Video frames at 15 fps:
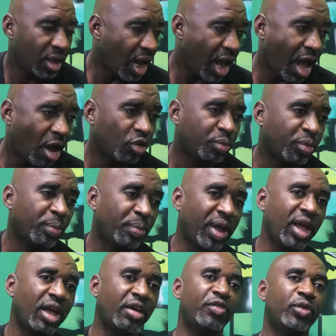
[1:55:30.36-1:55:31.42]
But nah, I was
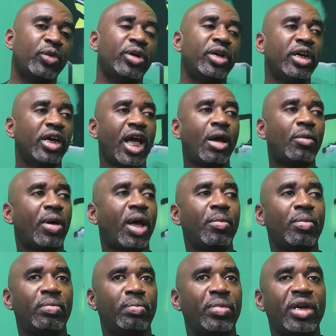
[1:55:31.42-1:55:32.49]
prepared for it, nigga. I've,
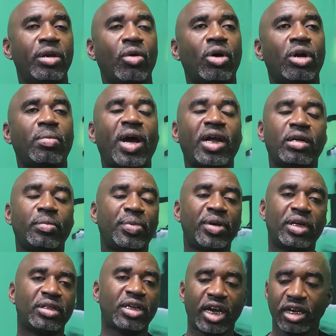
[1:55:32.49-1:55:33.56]
I've been knowing about the
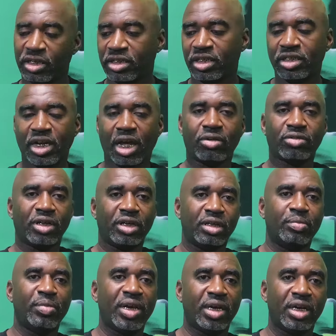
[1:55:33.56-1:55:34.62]
penitentiary since I was a
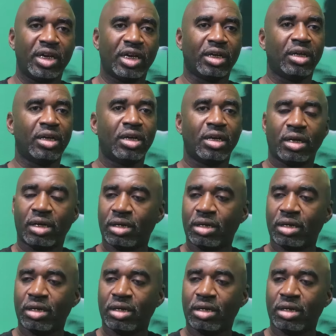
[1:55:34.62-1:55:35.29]
little bitty nigga.